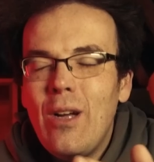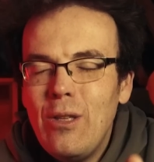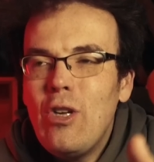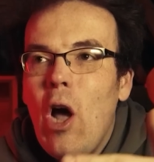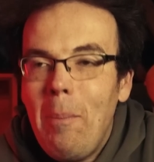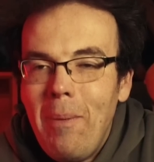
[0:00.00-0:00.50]
On
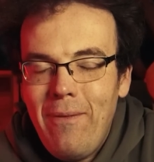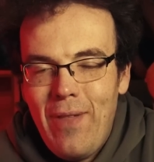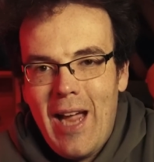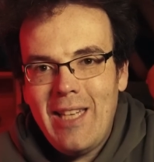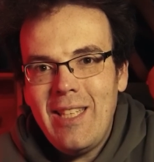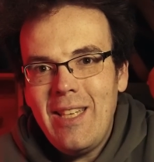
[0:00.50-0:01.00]
top of
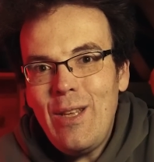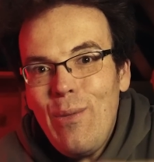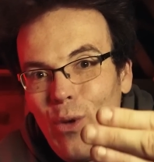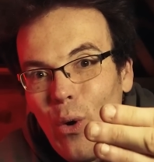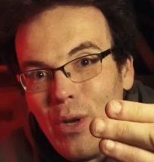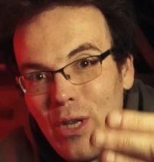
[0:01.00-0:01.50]
that, you've
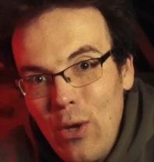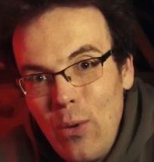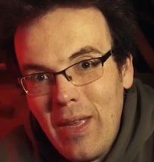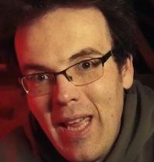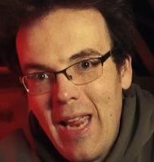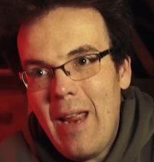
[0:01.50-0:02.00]
got
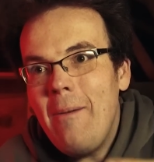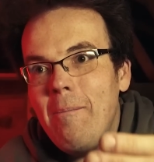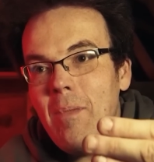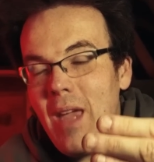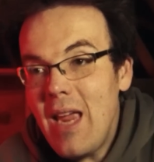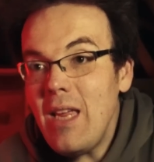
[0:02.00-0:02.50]
Yuki
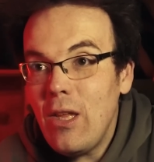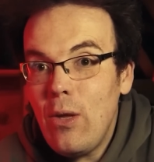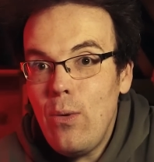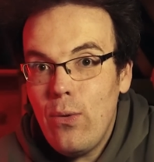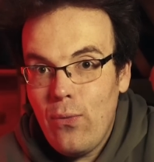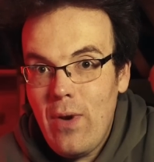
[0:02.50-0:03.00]
in
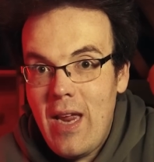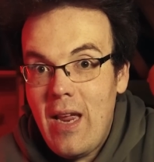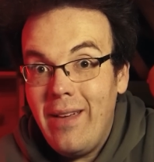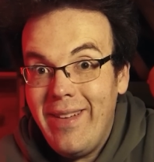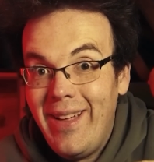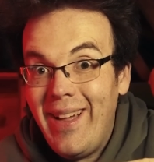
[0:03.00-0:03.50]
Q3
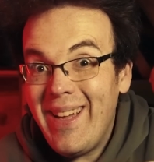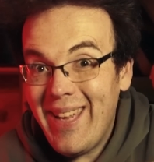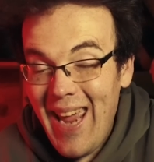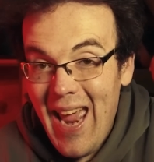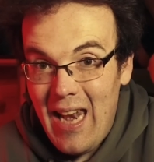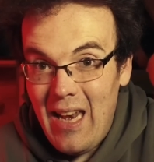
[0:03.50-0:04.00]

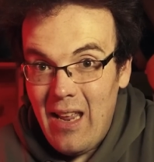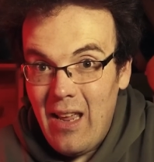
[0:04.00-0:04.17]
again,